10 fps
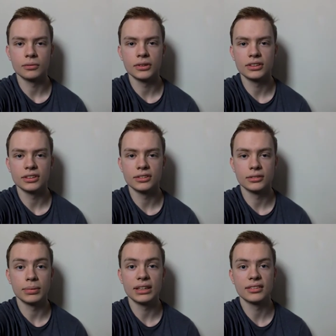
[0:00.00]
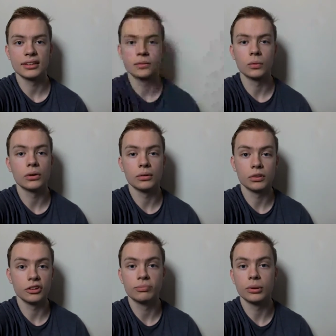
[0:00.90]
which is basically
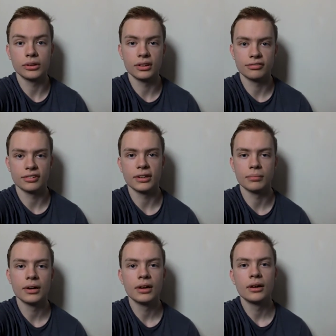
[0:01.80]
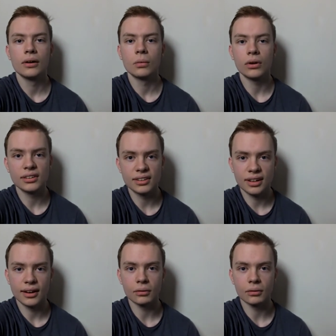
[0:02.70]
what you've put in the frame. Why is it there?